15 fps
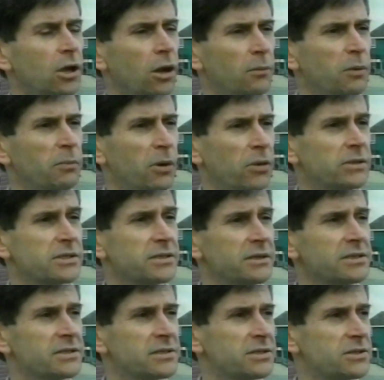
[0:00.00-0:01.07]
Alma Paulson
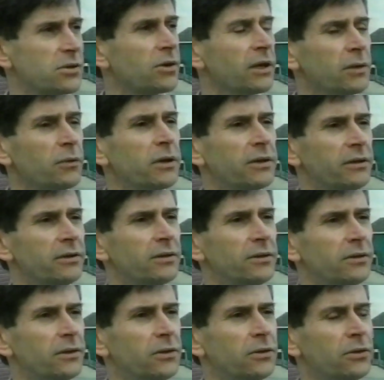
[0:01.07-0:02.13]
is certainly one of the,
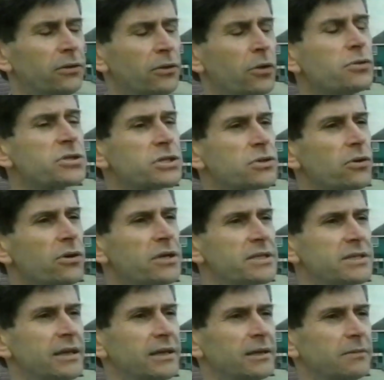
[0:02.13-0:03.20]
the, those stories
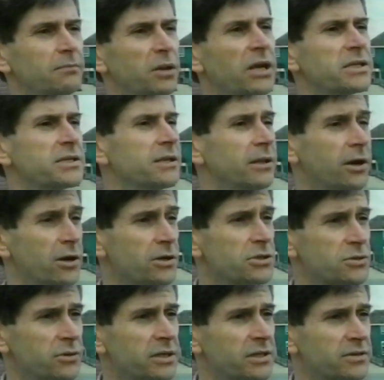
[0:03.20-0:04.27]
that plucks at the
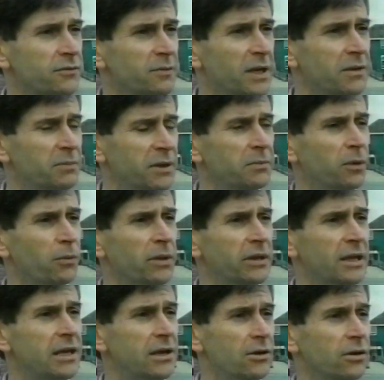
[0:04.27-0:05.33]
heartstrings of many people when
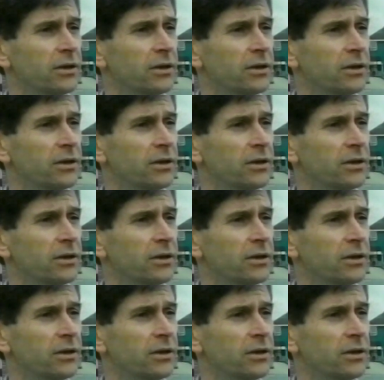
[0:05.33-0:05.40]
they hear